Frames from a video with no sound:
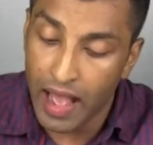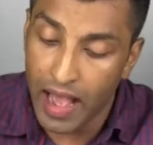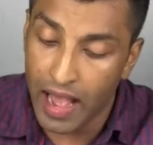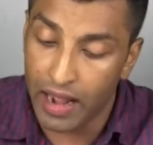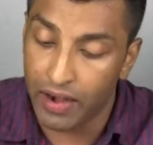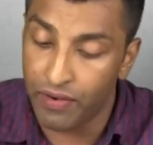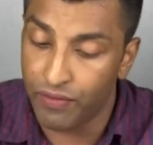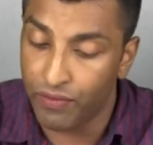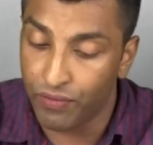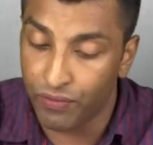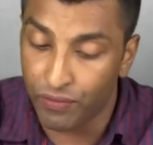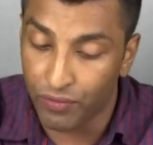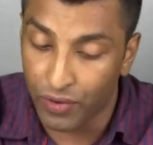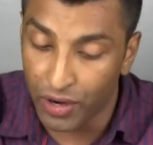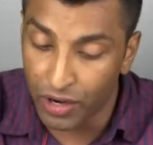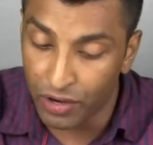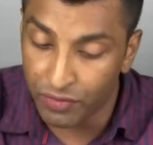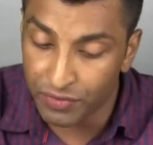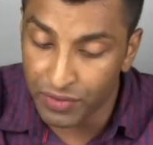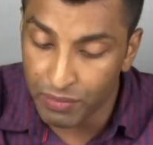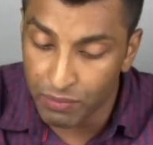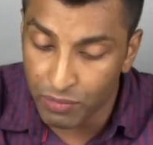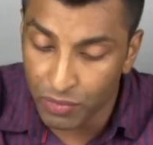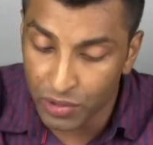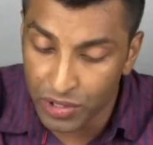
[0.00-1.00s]
and one
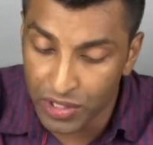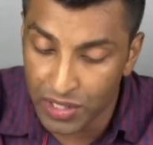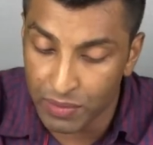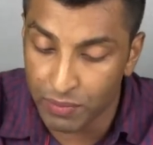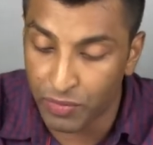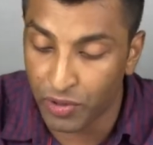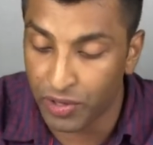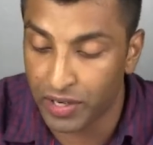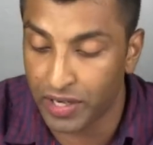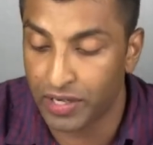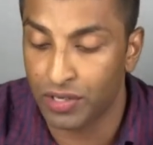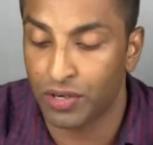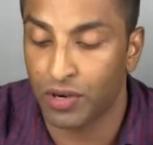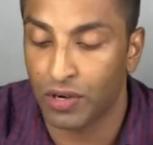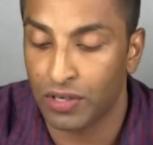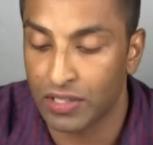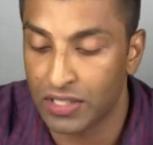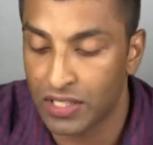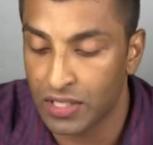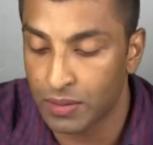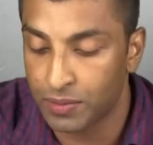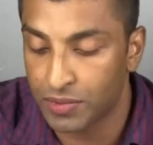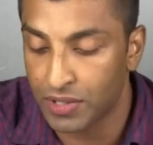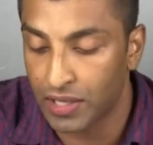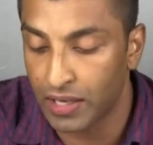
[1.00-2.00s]
of the most important
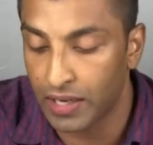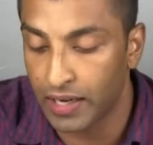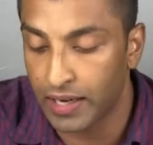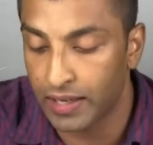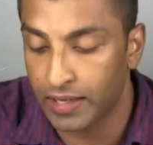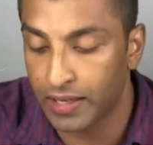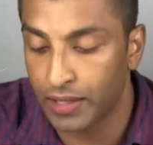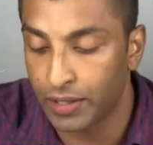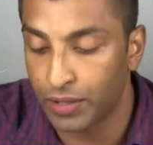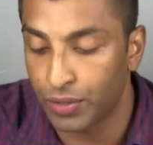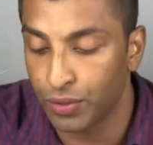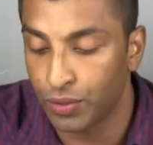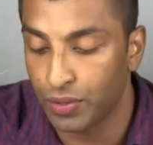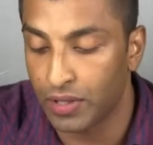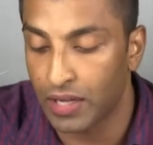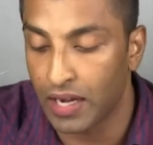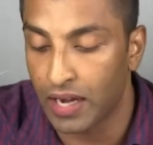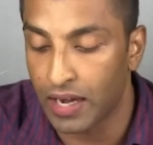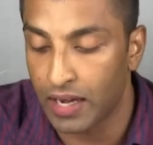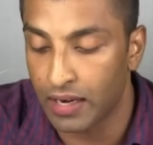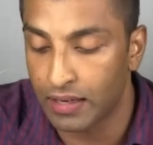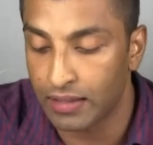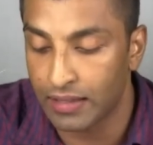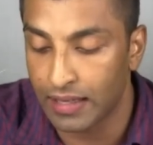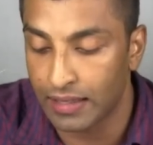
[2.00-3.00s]
concepts related to
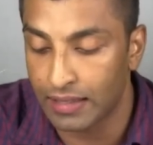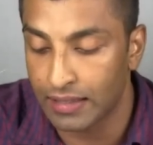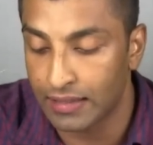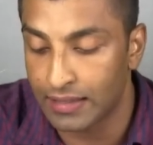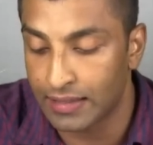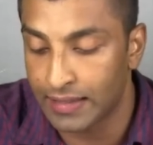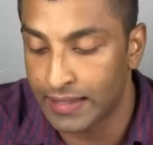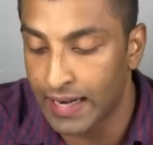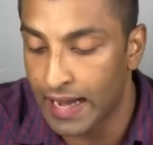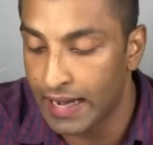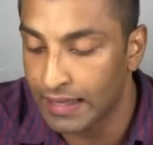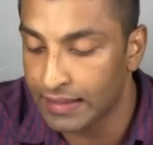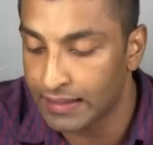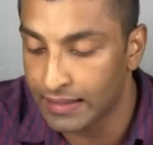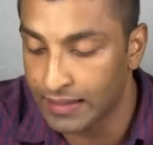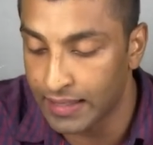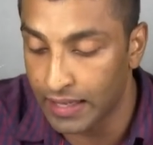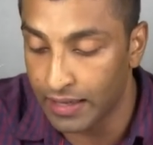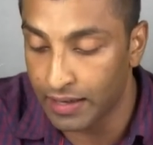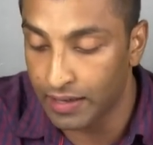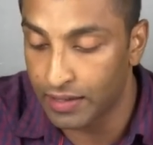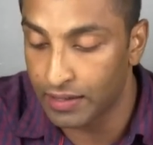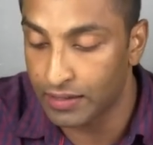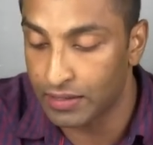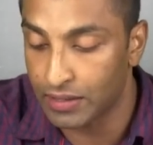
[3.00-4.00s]
GAR, that is tax
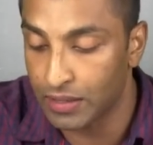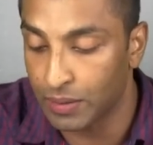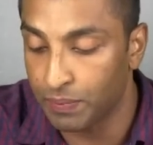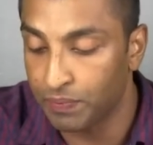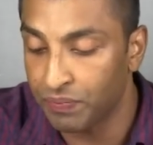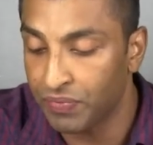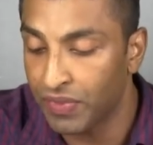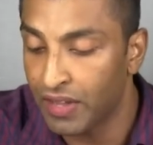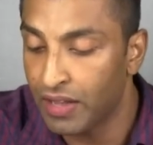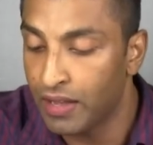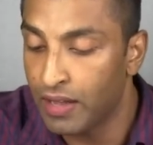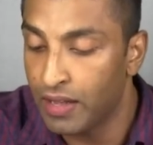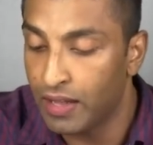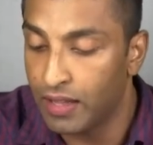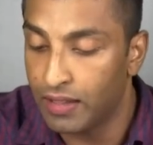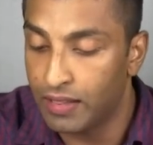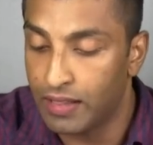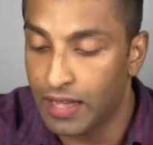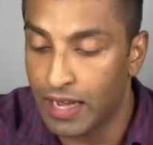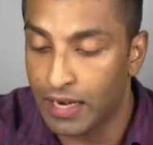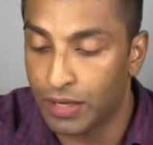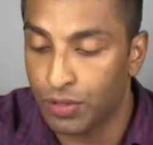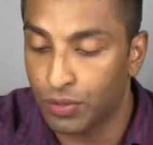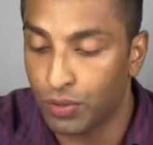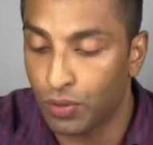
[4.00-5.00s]
terrorism,
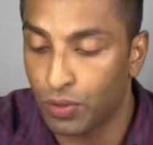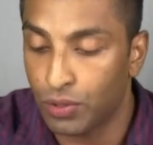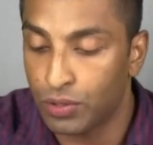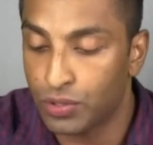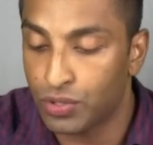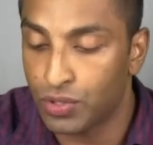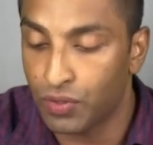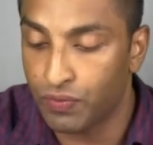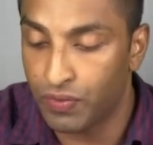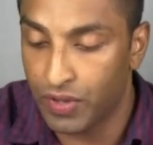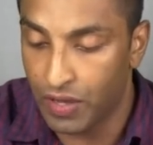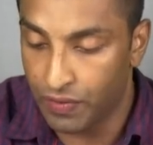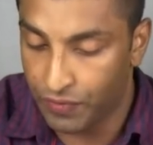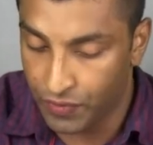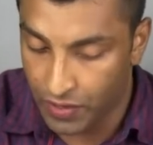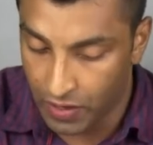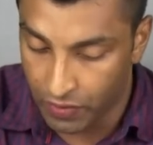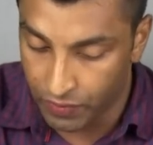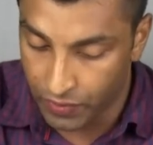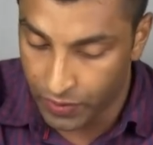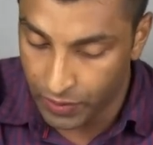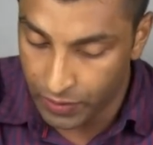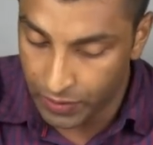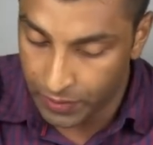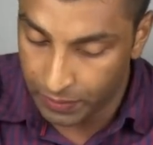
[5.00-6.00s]
that also we have
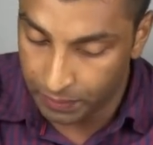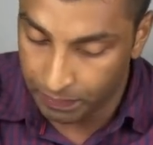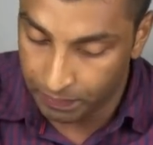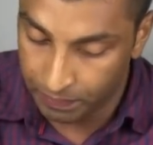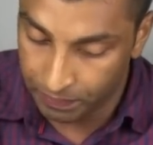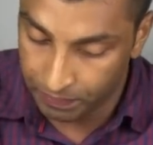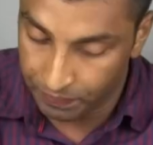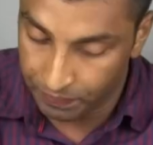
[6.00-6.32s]
covered.